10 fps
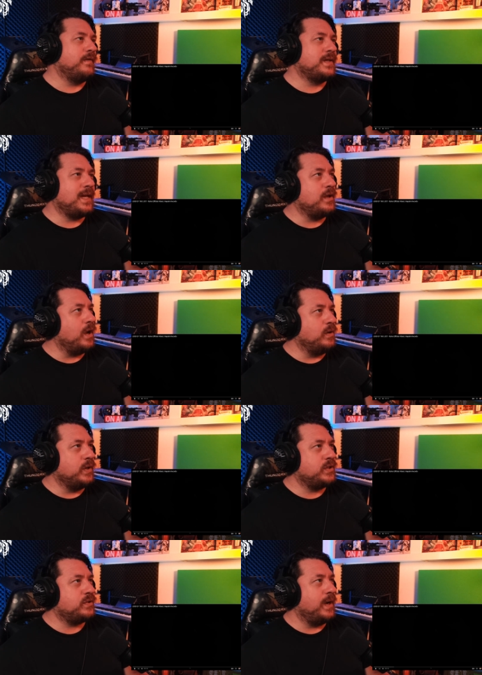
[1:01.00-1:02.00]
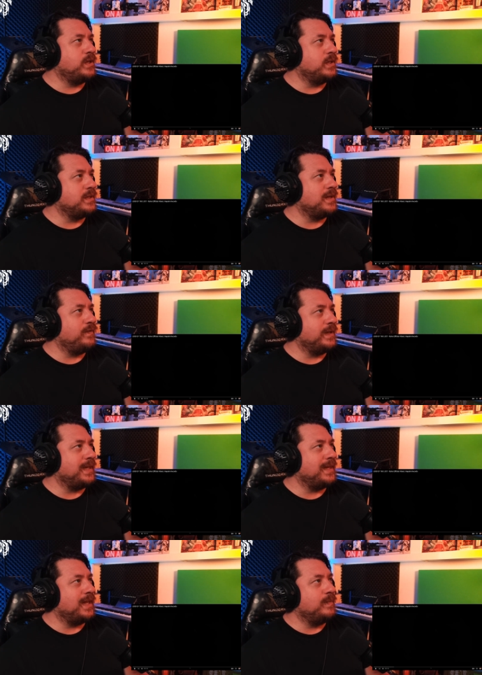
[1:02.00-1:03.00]
so if there's any kind of orchestration and stuff
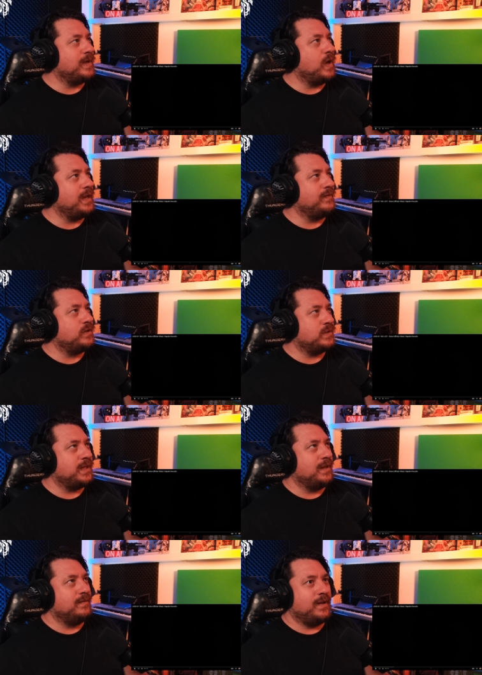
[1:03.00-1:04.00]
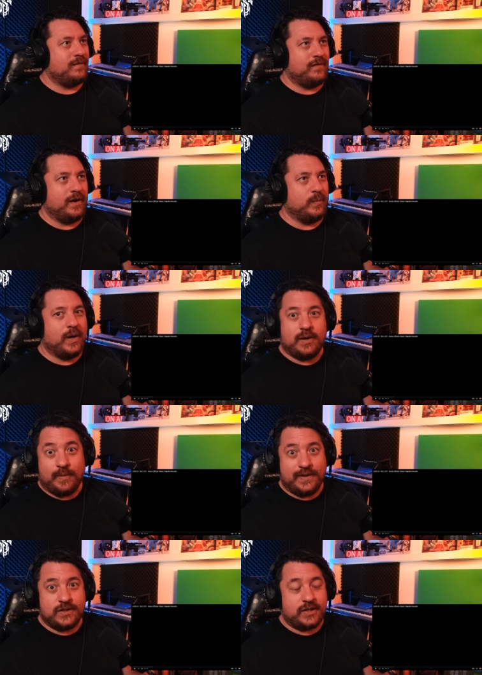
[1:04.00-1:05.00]
like that, that'd be kind of interesting and, and very
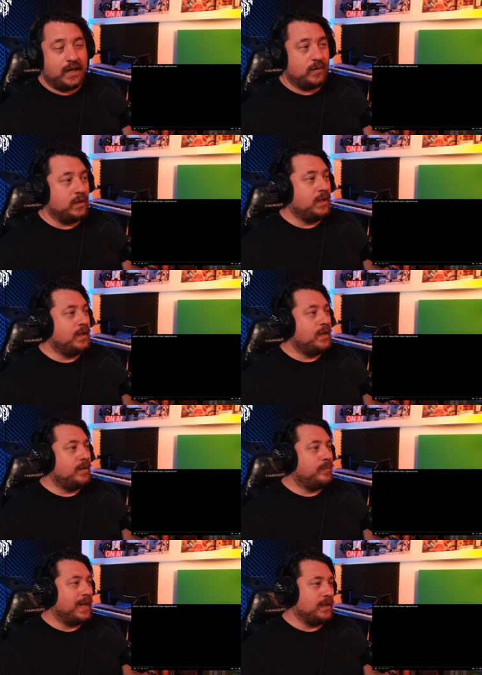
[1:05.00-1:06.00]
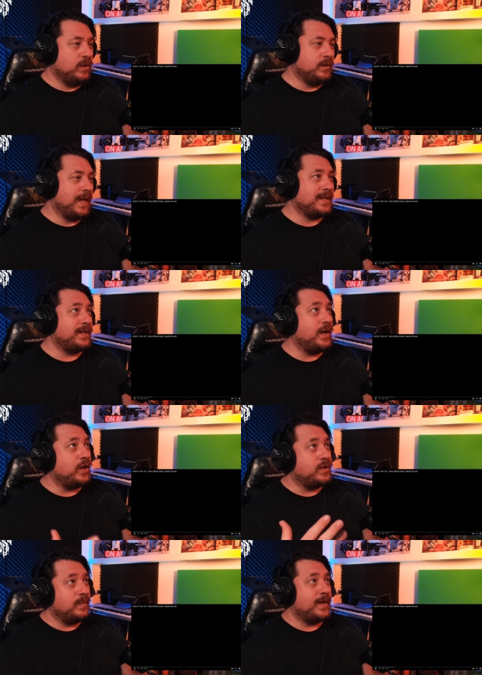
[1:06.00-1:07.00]
welcome on this channel. But look, as I
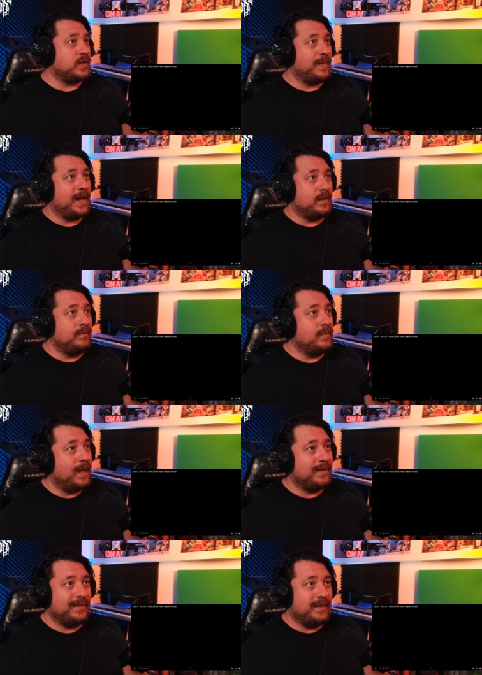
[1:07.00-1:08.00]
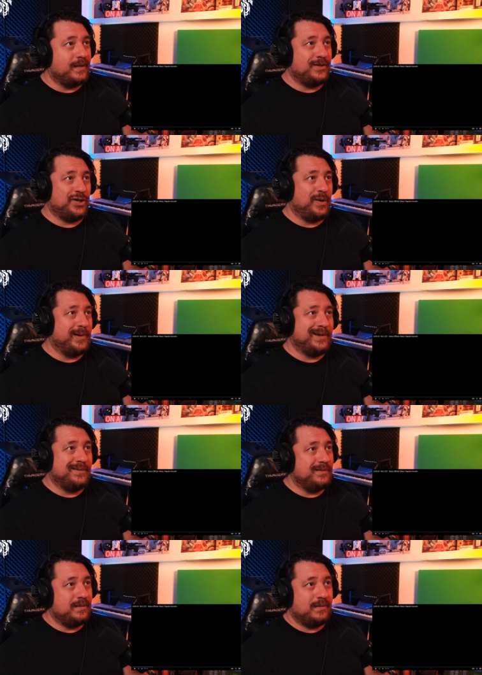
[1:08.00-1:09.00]
don't know too much about them other than
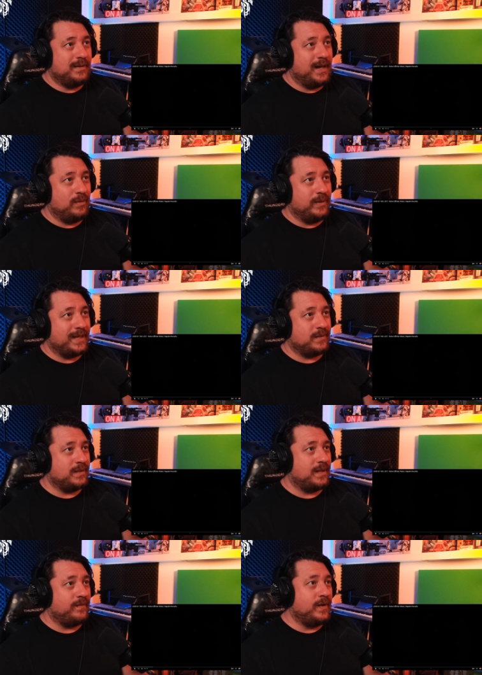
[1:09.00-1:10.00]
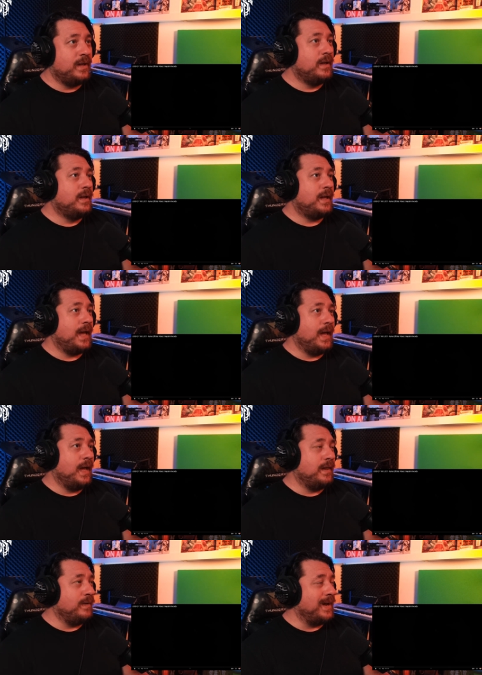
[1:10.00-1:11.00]
German and all that sort of stuff,
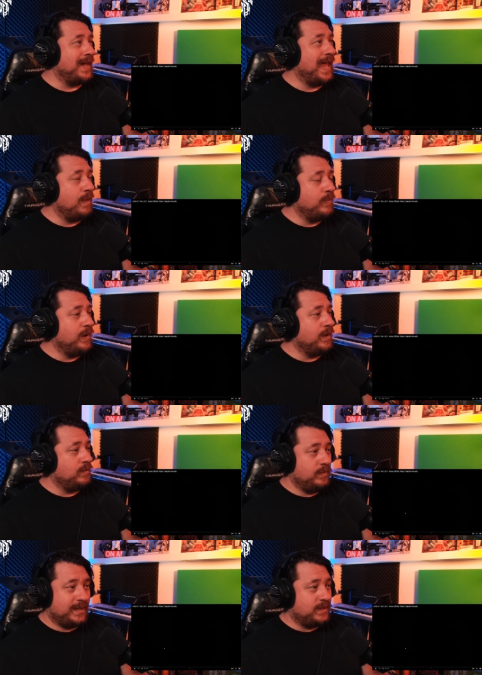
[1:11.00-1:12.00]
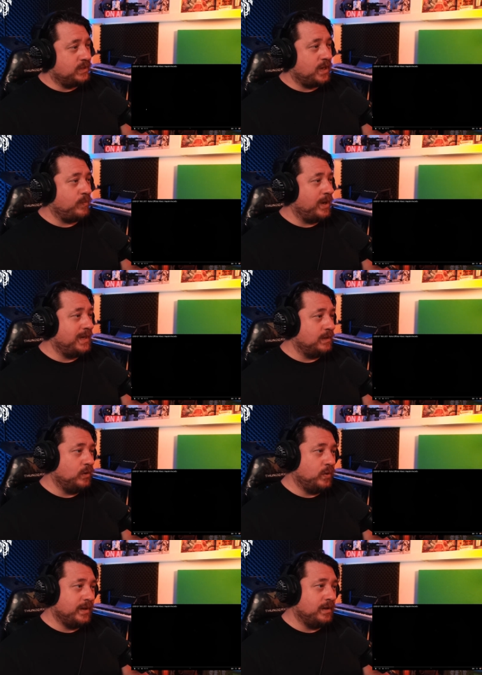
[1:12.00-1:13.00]
uh, they're out of Hamburg. Let's just jump right in.
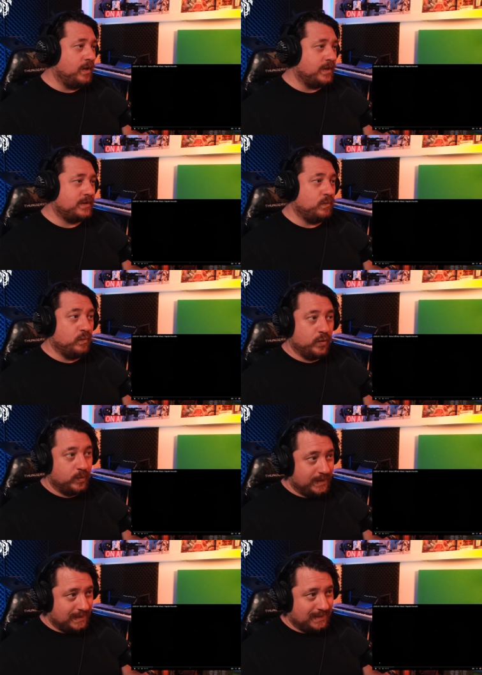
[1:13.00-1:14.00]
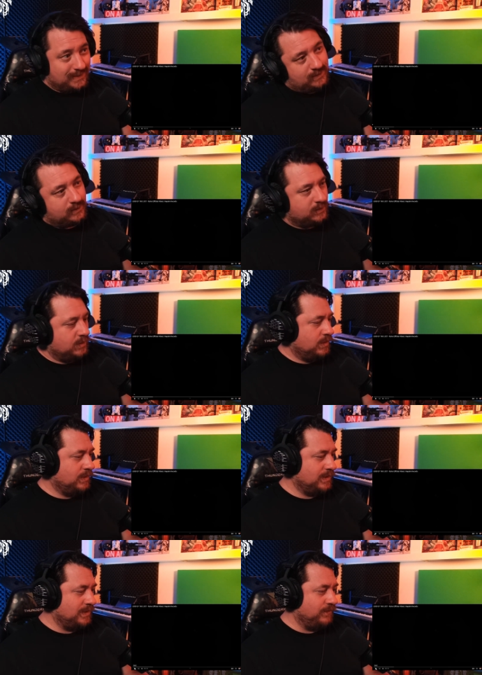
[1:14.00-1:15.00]
Lord of the Lost Ruins.
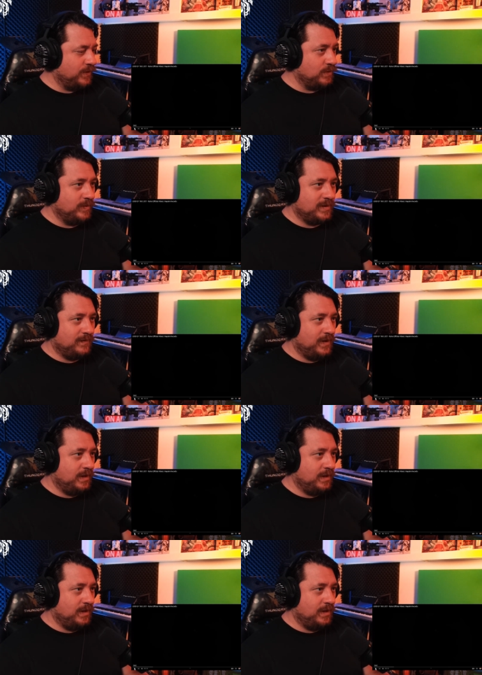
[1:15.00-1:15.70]
This is the official music